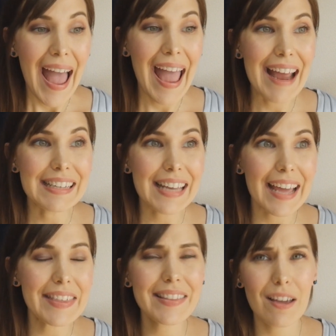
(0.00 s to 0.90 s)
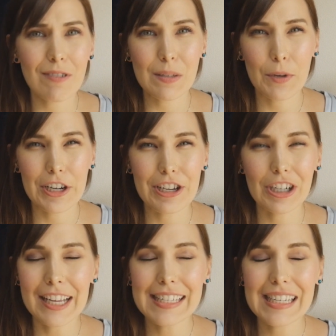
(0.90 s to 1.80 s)
and I think that was a pretty
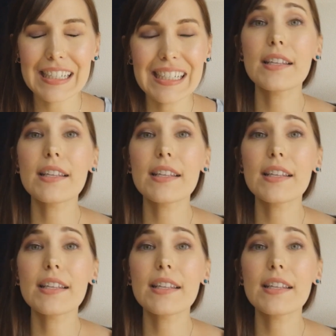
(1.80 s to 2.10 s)
good idea.